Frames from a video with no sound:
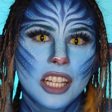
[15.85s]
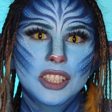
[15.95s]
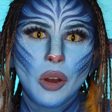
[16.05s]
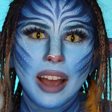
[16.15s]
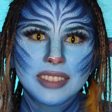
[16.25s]

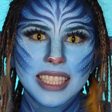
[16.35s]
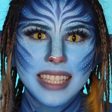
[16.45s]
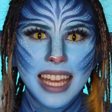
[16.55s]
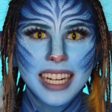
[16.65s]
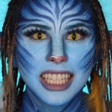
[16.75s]
So I've
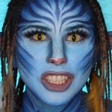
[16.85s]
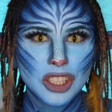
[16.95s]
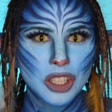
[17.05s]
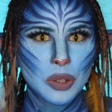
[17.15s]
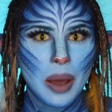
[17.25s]
decided
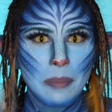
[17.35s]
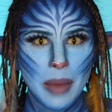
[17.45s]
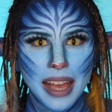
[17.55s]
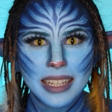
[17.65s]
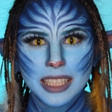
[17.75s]
to
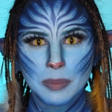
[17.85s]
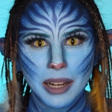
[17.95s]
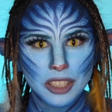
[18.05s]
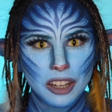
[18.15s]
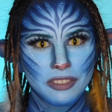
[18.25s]
make
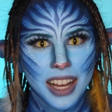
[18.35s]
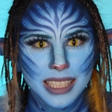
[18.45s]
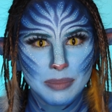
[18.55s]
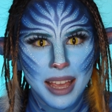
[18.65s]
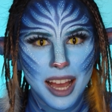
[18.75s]
special
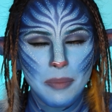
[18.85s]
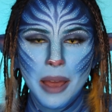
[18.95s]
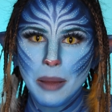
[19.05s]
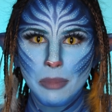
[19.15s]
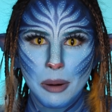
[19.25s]
effects makeup
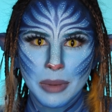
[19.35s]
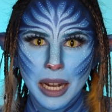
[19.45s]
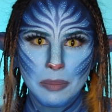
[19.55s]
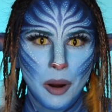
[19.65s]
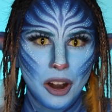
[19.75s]
a
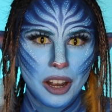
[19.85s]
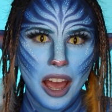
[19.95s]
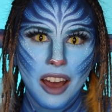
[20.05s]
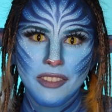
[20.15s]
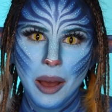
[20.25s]
permanent part
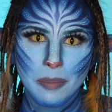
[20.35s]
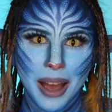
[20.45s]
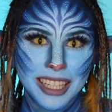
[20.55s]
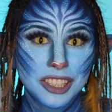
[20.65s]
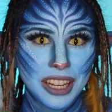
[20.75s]
of
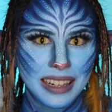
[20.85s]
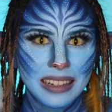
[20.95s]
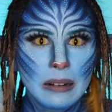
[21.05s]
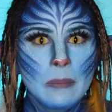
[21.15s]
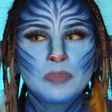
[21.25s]
my
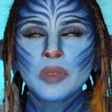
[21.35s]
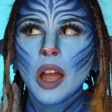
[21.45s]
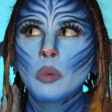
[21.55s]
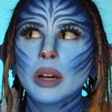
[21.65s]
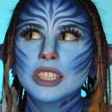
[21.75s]
channel,
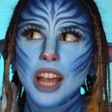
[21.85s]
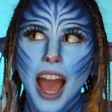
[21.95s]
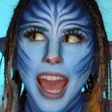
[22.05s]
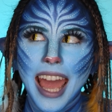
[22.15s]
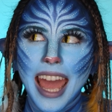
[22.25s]
which
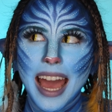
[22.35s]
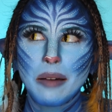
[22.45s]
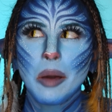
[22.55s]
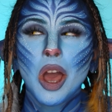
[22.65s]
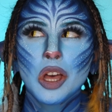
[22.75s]
I
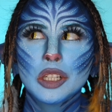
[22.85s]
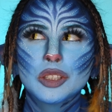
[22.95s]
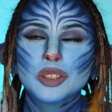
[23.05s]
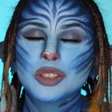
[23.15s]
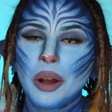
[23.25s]
am
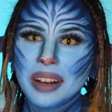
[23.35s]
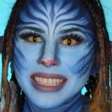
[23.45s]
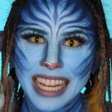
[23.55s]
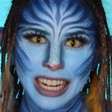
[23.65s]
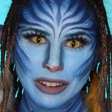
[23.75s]
so
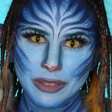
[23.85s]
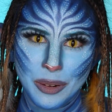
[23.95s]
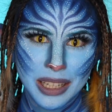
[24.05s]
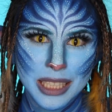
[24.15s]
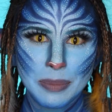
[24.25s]
excited
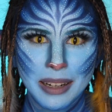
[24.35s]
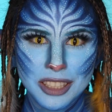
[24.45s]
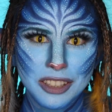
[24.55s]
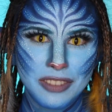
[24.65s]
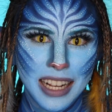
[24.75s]
for.
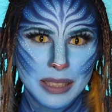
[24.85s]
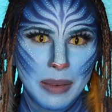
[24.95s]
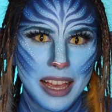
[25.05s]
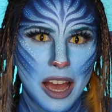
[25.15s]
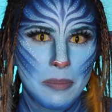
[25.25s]
Special effects
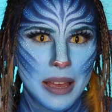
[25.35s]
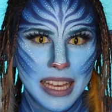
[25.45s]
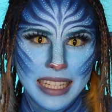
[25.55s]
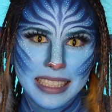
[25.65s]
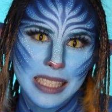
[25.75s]
makeup
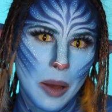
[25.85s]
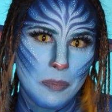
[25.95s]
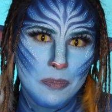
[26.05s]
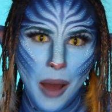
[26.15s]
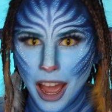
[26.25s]
is
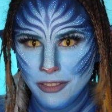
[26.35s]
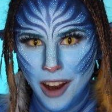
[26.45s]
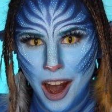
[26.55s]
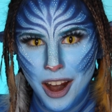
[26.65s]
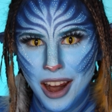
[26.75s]
by
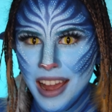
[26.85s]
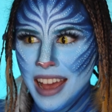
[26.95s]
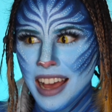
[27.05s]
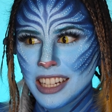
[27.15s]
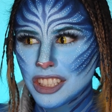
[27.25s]
far
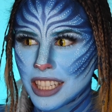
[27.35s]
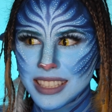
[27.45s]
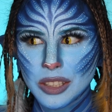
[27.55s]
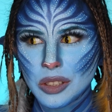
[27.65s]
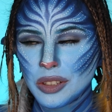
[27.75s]

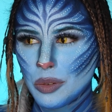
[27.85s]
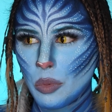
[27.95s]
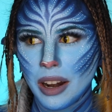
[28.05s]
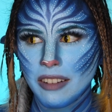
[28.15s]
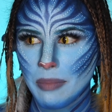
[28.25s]
just
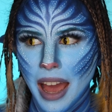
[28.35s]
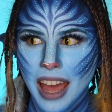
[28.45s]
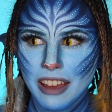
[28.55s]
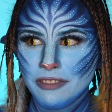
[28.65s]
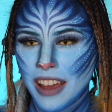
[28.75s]
one of
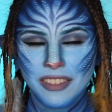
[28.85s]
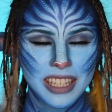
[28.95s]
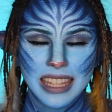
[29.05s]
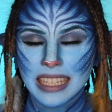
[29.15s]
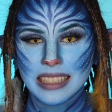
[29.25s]
my
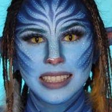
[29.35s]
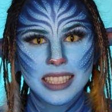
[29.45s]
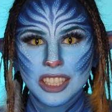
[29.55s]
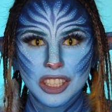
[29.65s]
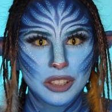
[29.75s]
favorite
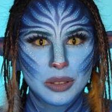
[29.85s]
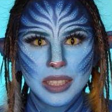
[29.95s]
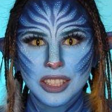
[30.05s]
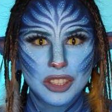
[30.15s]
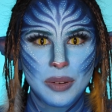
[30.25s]
things to do
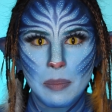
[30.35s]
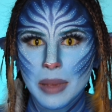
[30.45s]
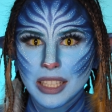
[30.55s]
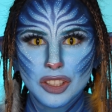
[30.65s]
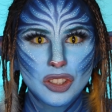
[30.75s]
because you can
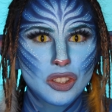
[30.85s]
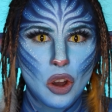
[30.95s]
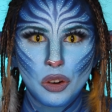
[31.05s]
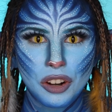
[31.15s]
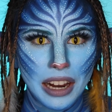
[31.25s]
be
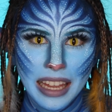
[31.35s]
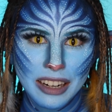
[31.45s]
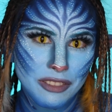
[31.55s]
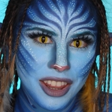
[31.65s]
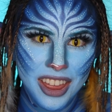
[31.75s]
so
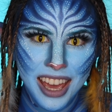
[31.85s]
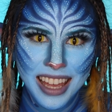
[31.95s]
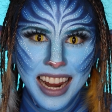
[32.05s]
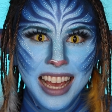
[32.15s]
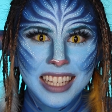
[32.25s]
creative with
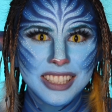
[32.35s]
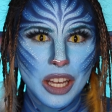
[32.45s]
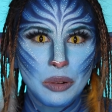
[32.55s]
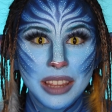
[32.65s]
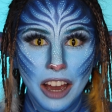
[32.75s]
that.
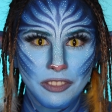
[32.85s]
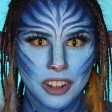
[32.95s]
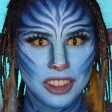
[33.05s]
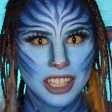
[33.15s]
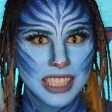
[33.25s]
So without
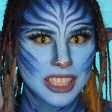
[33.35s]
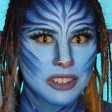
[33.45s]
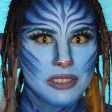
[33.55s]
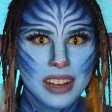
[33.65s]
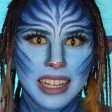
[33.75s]
further
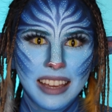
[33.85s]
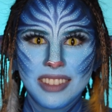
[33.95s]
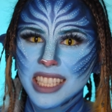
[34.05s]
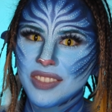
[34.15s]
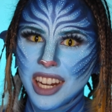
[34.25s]
ado,
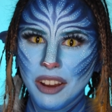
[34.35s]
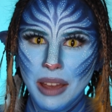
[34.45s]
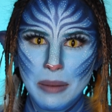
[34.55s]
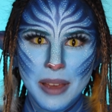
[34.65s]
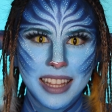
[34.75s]
give this
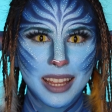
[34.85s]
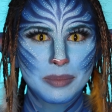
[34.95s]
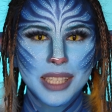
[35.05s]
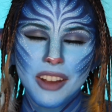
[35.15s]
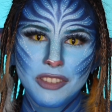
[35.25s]
video a big
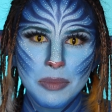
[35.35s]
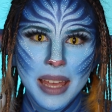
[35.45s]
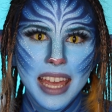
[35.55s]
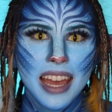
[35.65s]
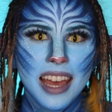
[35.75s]
thumbs up for
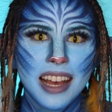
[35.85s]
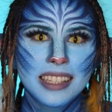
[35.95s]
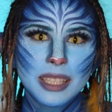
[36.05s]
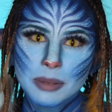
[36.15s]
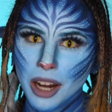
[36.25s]
me,
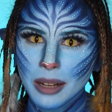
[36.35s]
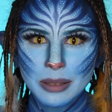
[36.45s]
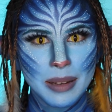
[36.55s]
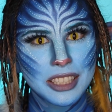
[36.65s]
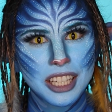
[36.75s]

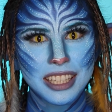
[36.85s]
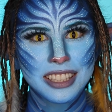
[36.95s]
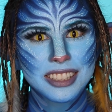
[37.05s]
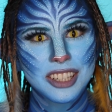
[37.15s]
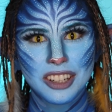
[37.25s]
subscribe to my
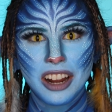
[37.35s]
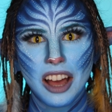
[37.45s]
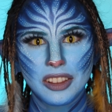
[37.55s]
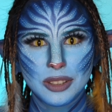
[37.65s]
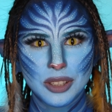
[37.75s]
channel, turn
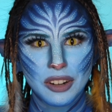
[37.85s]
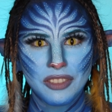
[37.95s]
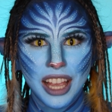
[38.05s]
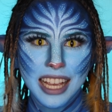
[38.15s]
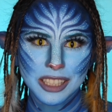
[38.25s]
on those
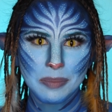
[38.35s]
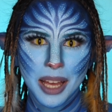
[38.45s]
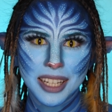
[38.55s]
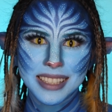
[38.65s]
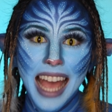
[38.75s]
notification
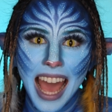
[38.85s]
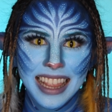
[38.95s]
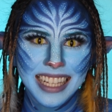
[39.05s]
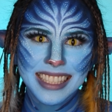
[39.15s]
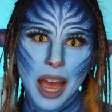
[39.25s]
bells,
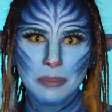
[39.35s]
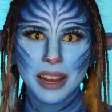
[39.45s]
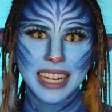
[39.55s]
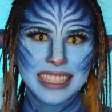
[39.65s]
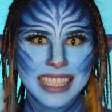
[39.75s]
and let's hop
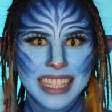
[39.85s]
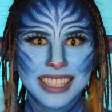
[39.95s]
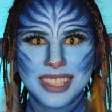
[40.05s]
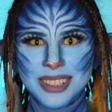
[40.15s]
right into this